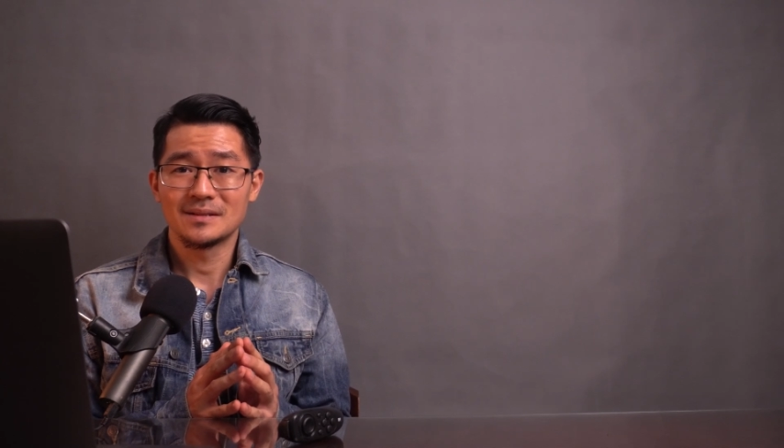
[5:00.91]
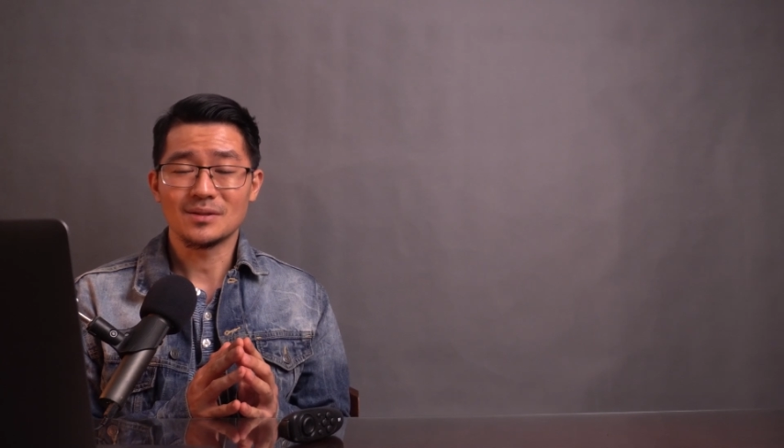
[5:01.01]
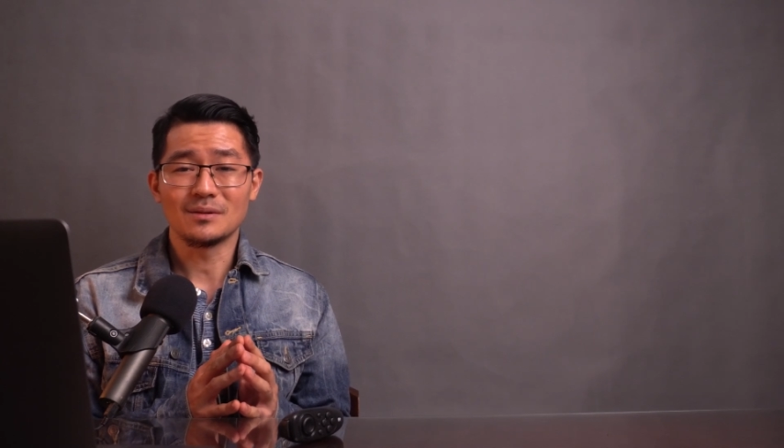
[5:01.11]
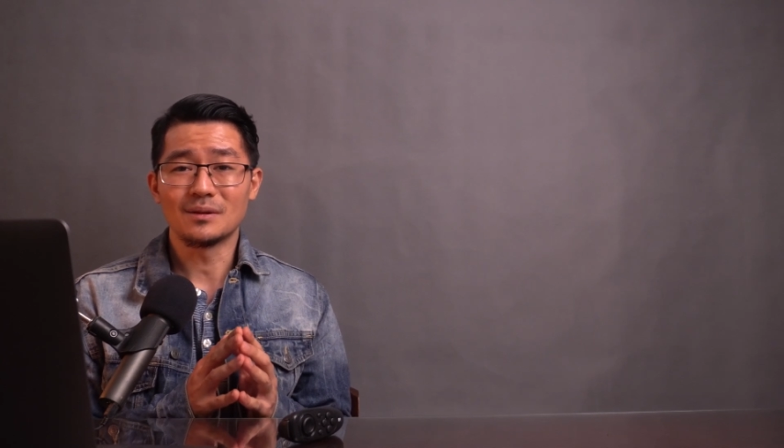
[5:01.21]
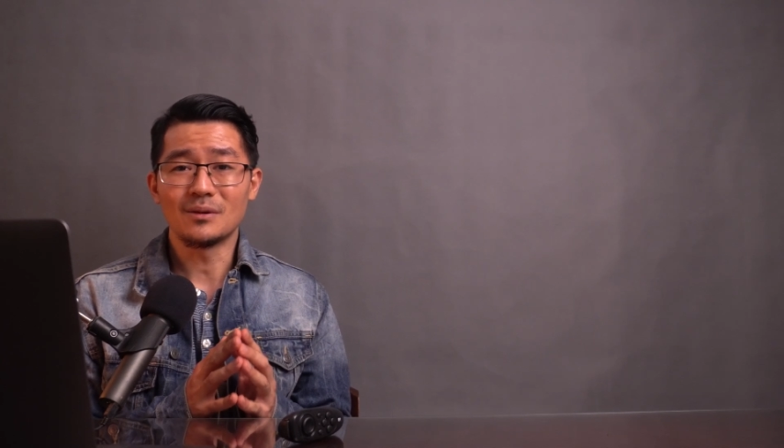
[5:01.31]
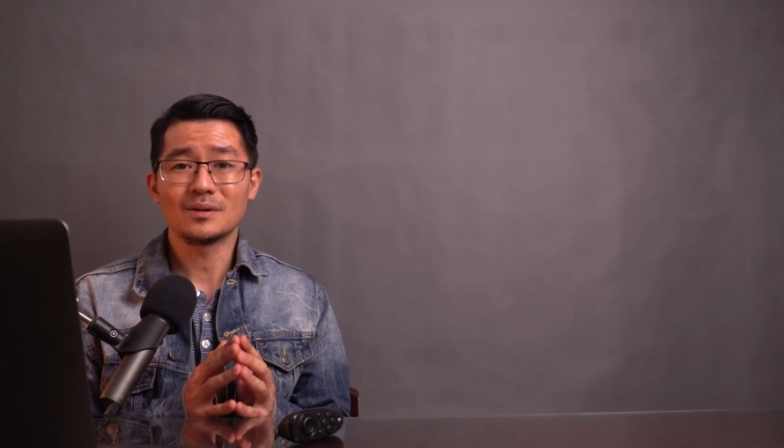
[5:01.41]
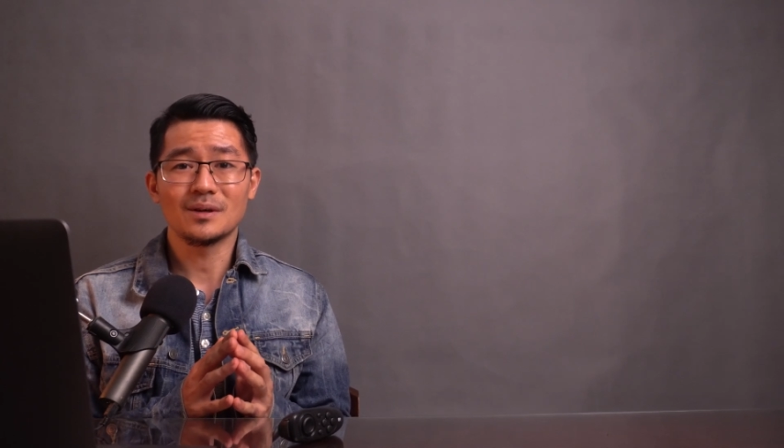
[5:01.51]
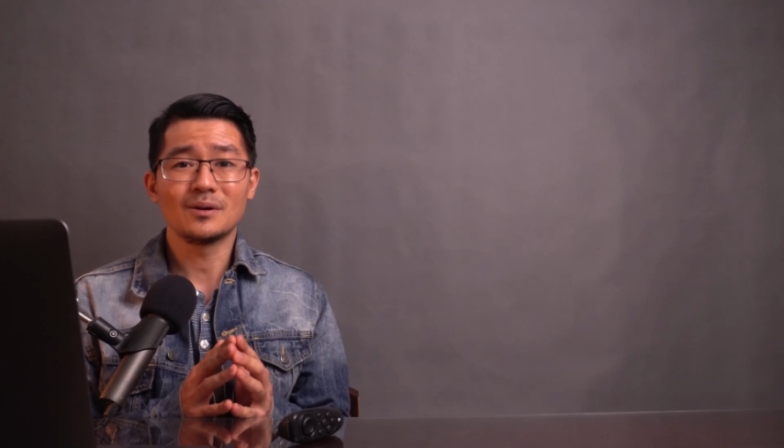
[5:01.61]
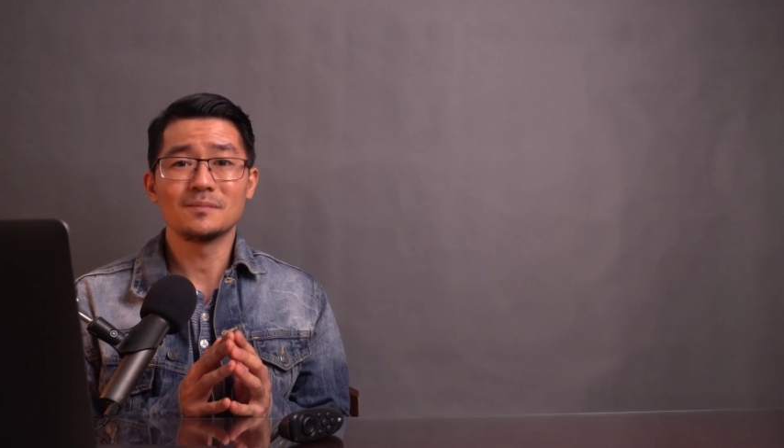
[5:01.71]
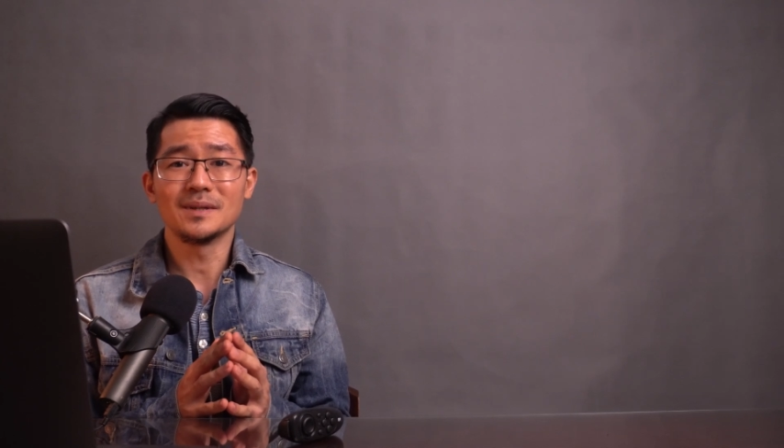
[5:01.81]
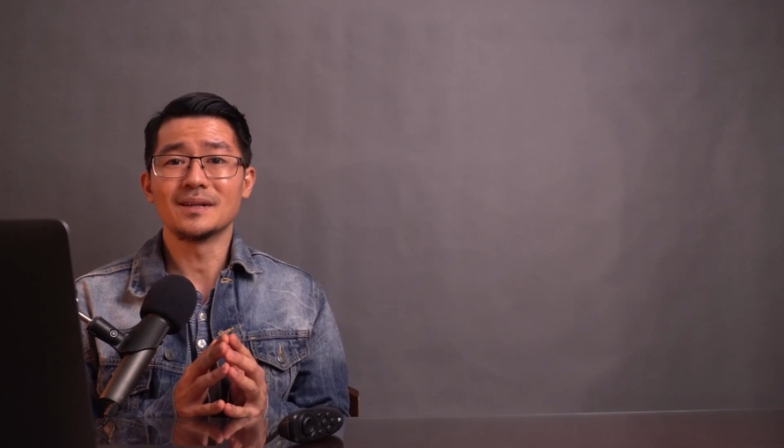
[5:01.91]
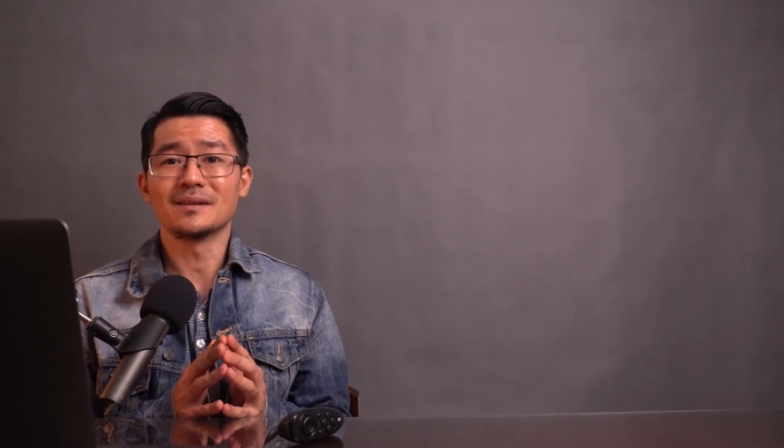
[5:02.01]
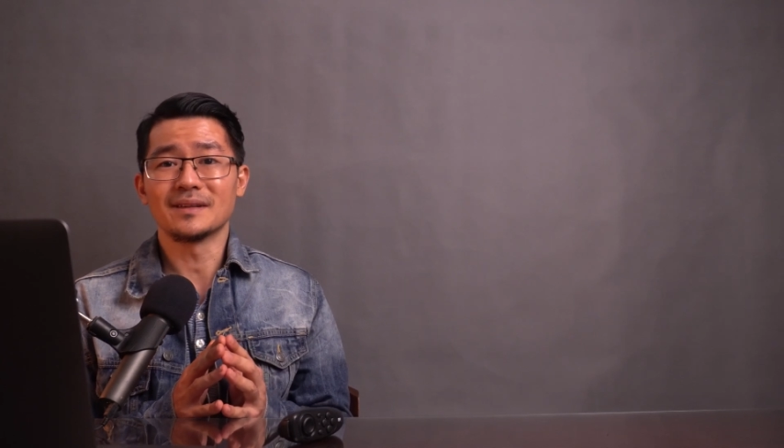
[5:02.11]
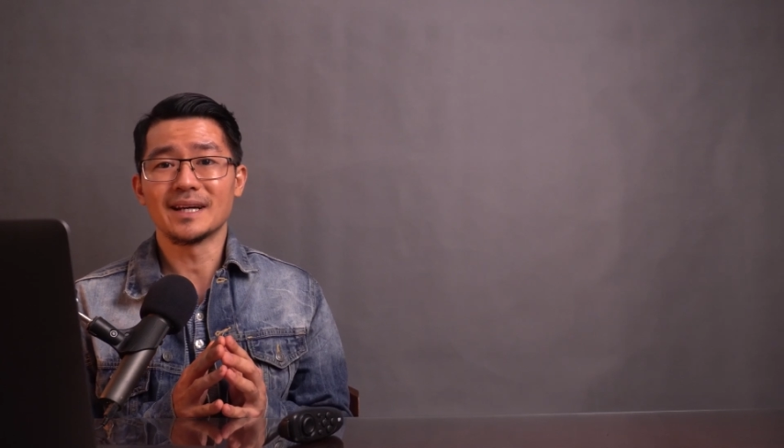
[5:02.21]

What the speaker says: So don't go beyond